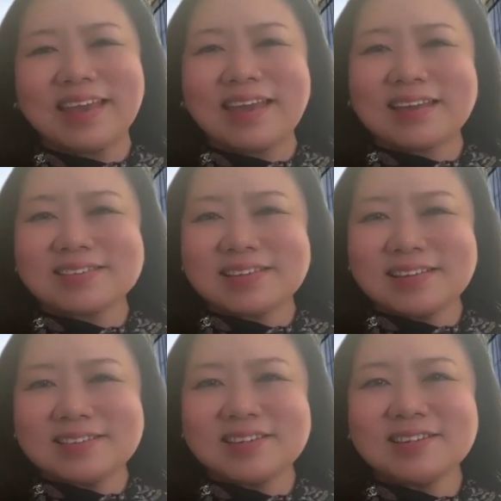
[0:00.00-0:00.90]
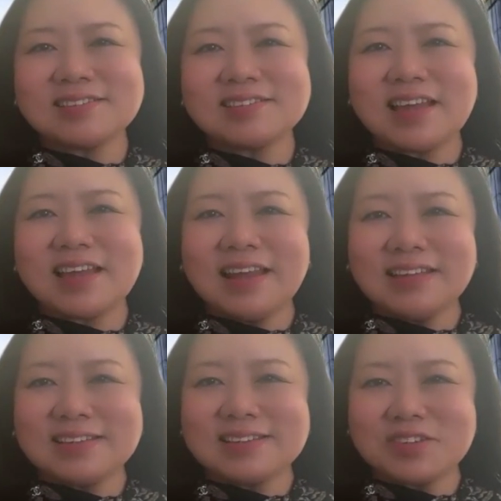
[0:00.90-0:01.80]
Excellencies,
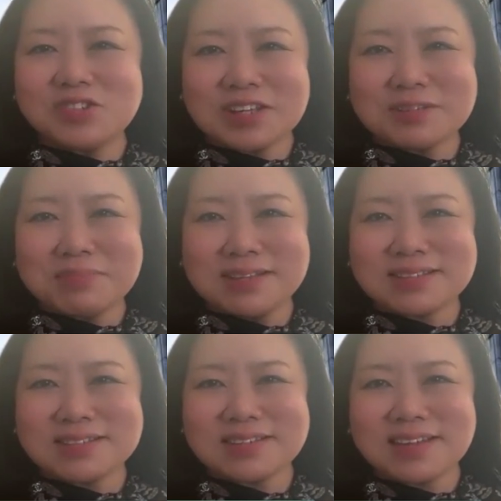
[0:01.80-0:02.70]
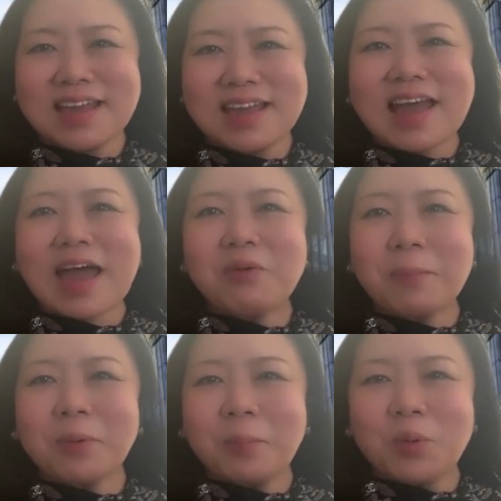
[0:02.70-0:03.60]
ladies and gentlemen, I
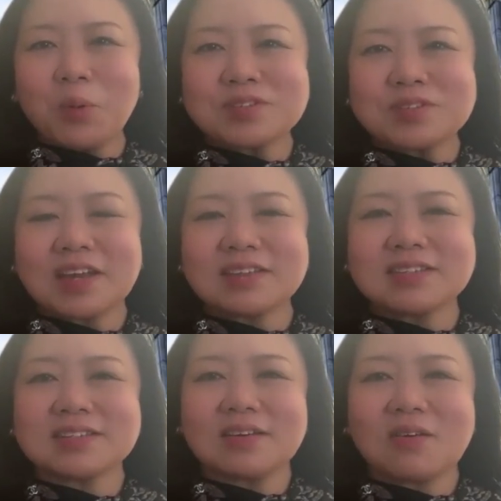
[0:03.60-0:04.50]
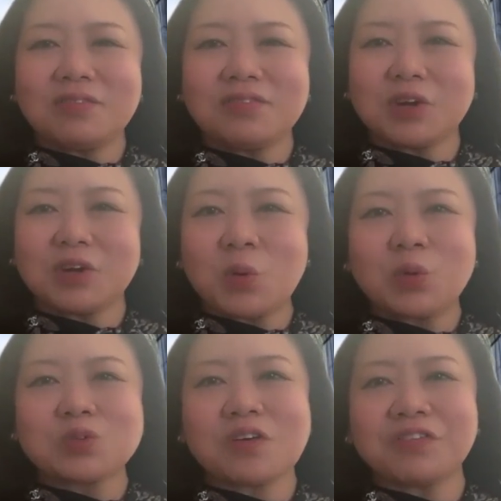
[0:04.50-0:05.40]
would propose that over the
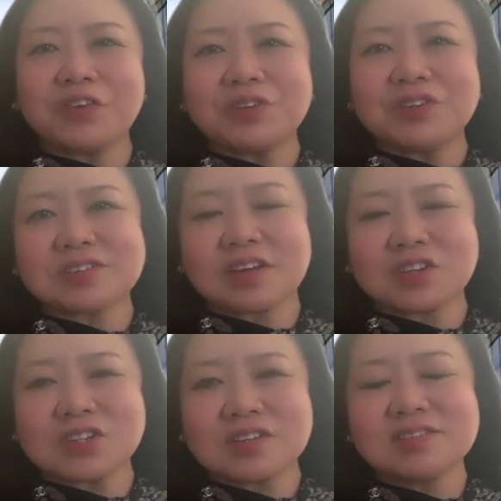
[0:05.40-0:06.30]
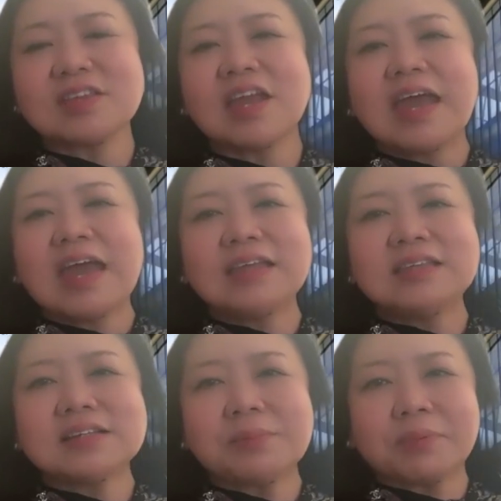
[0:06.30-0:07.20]
course of your discussions
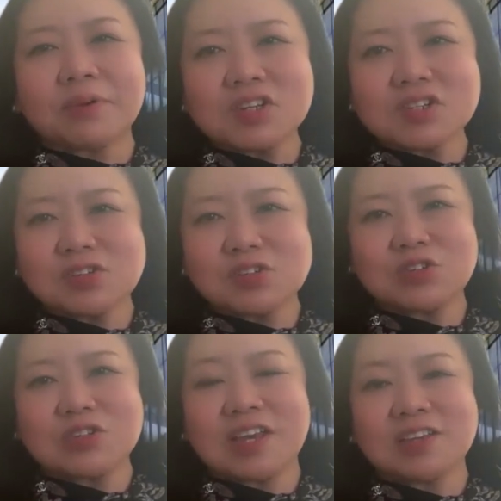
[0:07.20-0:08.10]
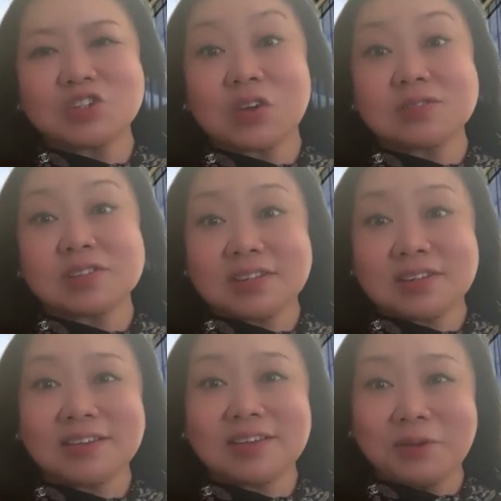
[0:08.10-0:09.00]
and deliberations today to
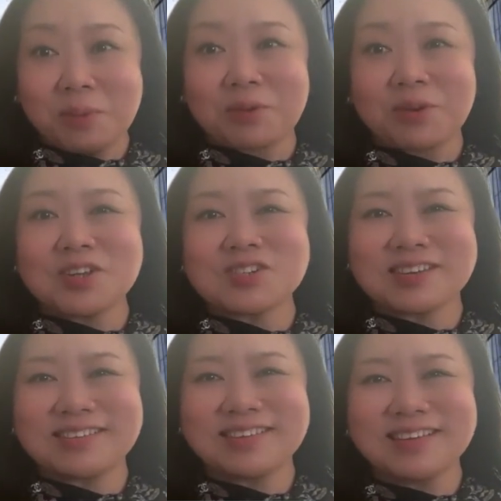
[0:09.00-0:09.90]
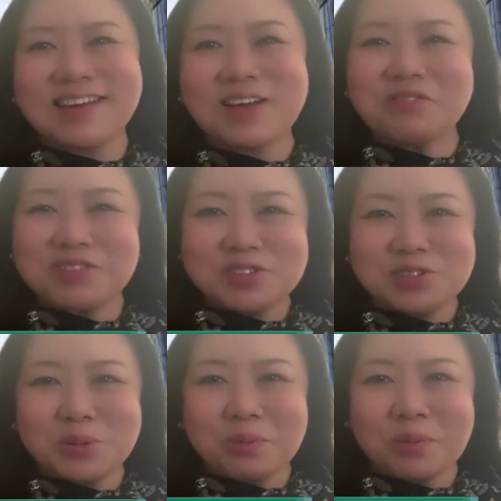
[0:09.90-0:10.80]
consider the incorporation of these
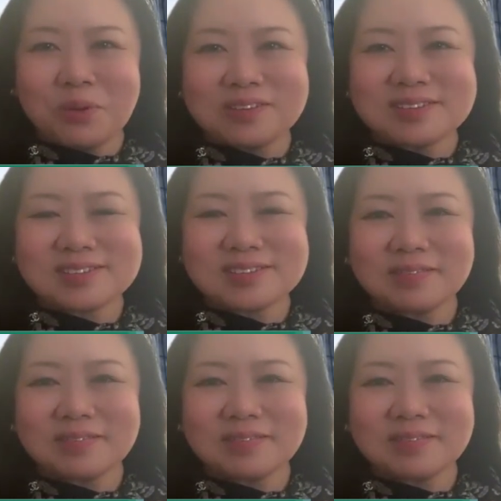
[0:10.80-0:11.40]
2 points.